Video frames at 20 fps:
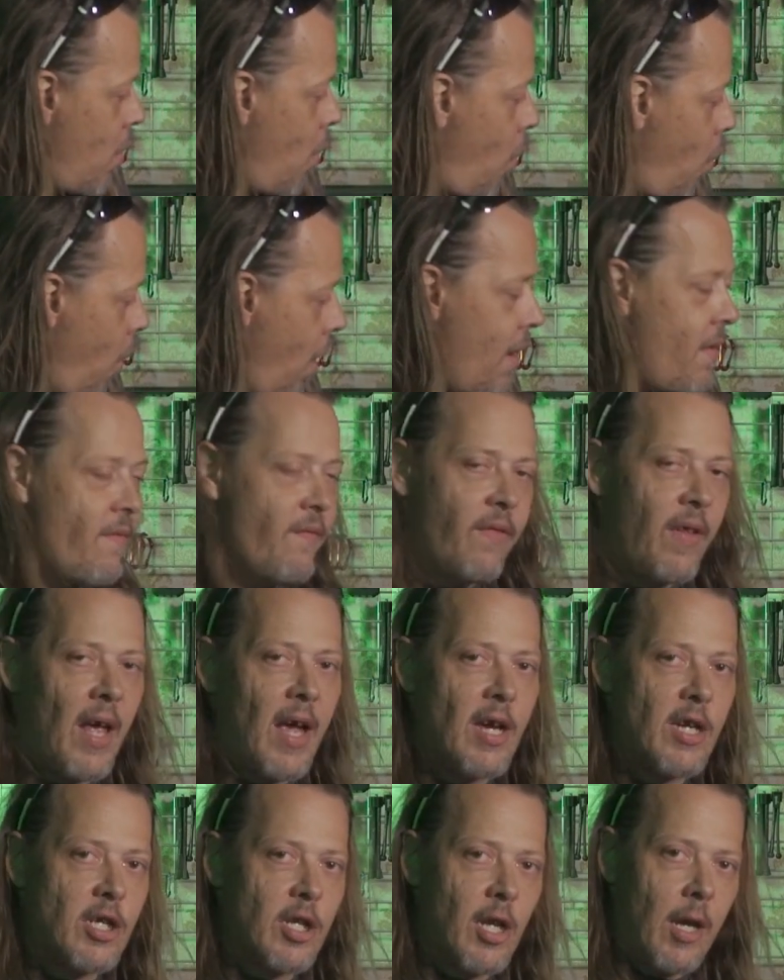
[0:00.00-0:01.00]
what
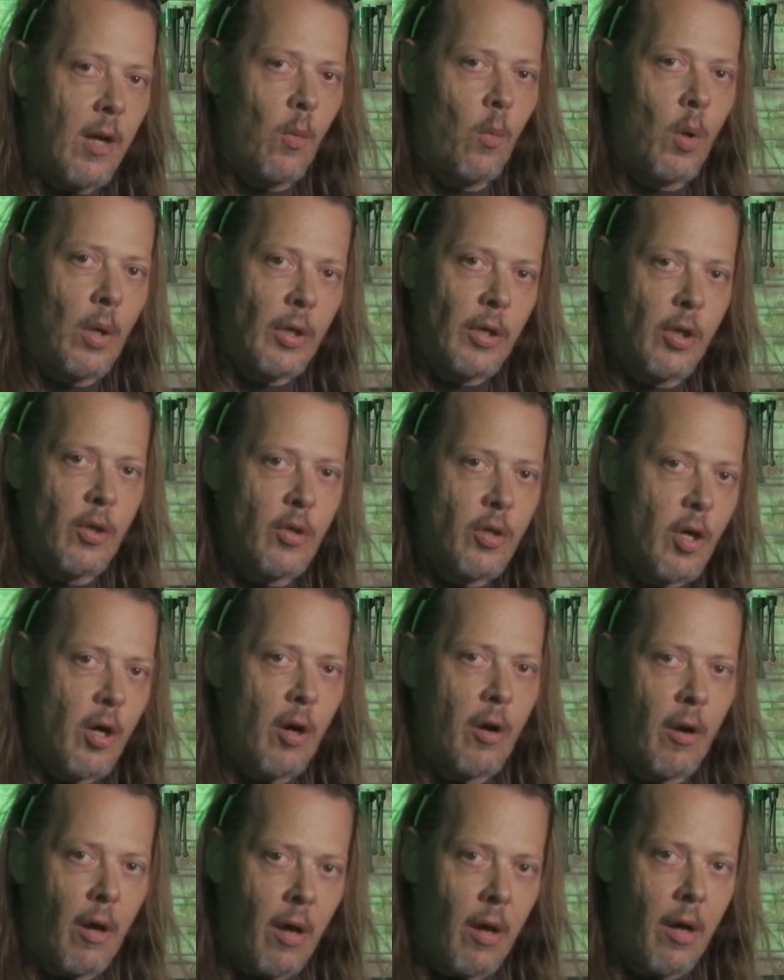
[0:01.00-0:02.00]
flashlight will you
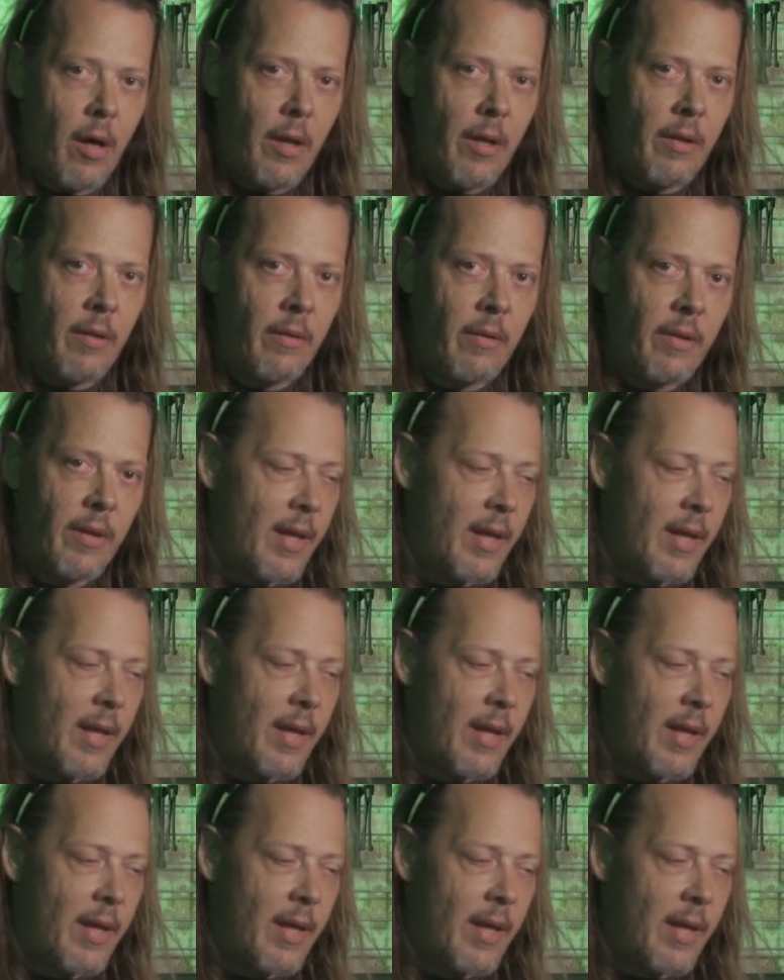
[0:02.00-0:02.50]
turn on